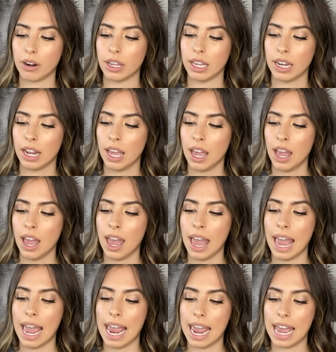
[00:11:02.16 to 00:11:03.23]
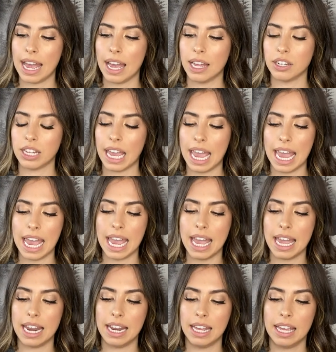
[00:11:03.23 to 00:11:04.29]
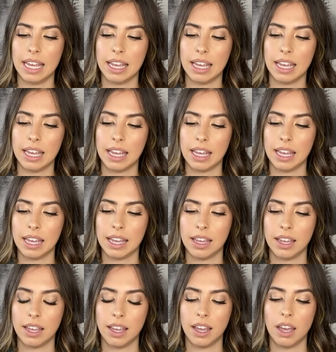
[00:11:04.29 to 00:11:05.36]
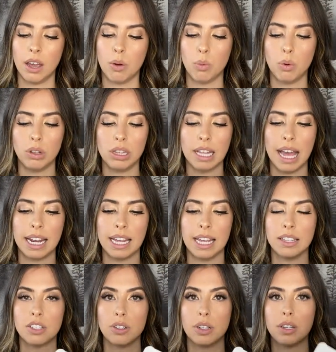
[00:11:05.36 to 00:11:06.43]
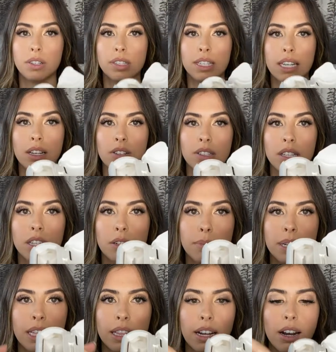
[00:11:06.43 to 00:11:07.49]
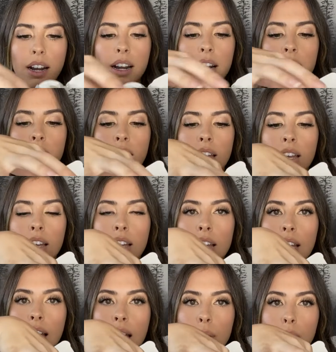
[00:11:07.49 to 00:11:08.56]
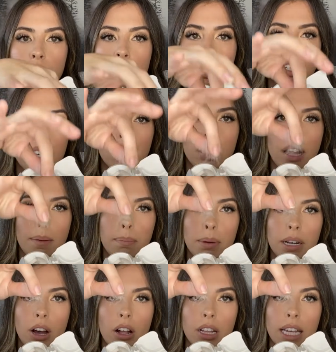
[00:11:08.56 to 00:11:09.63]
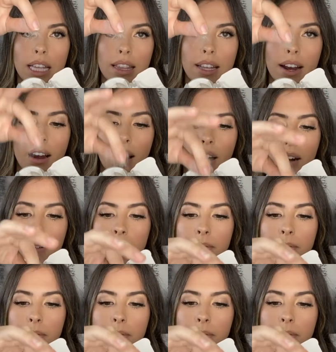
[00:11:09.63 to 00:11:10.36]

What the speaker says: it. And it will let it, so you can see there's a little bit in there. It will just clump it all in there.